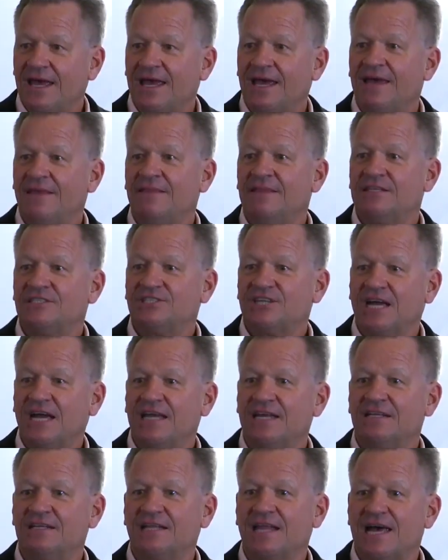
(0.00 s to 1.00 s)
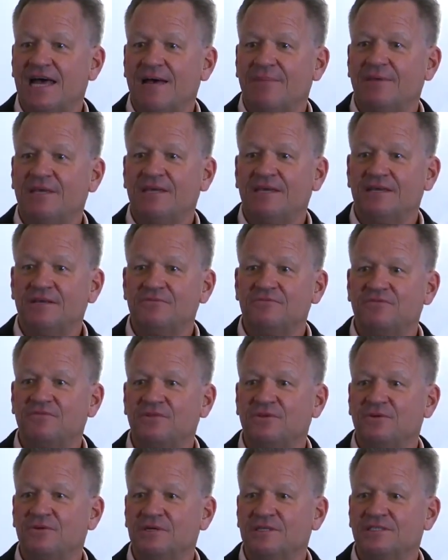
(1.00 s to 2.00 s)
and the China lobby
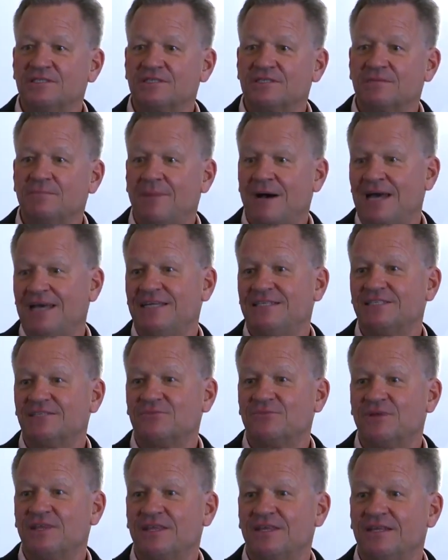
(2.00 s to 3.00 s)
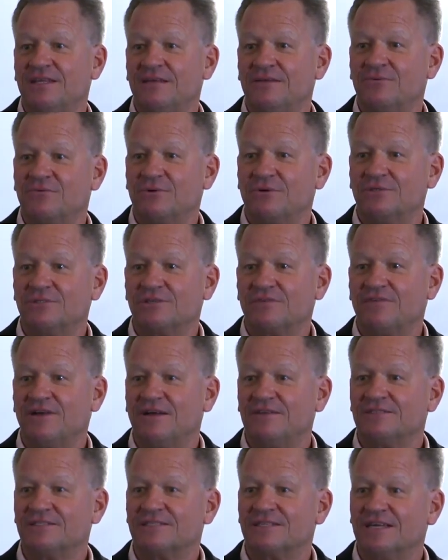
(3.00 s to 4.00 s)
influenced mice within
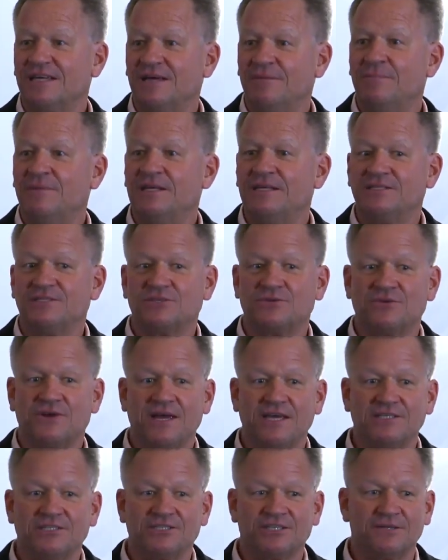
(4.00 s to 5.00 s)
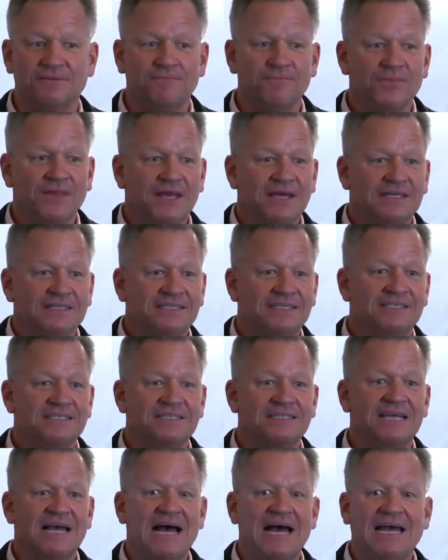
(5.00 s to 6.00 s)
Roosevelt's administration
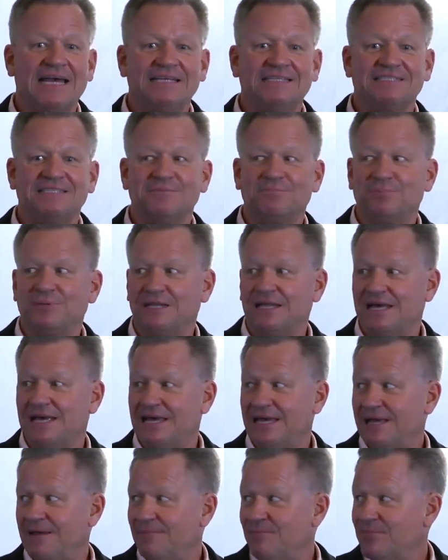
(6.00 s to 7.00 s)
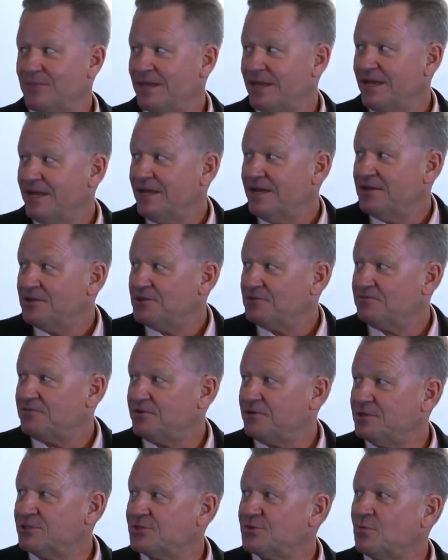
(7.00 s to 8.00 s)
decide to play. The
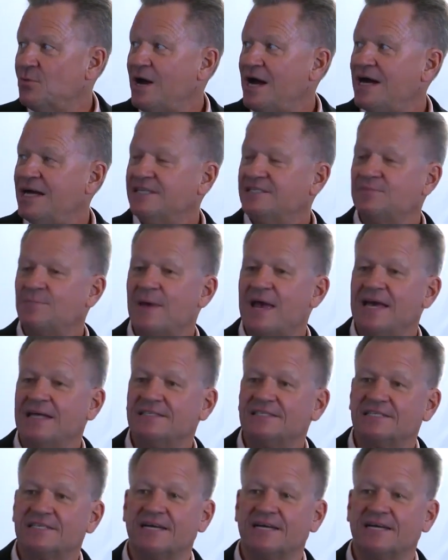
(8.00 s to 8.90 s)
first wise man,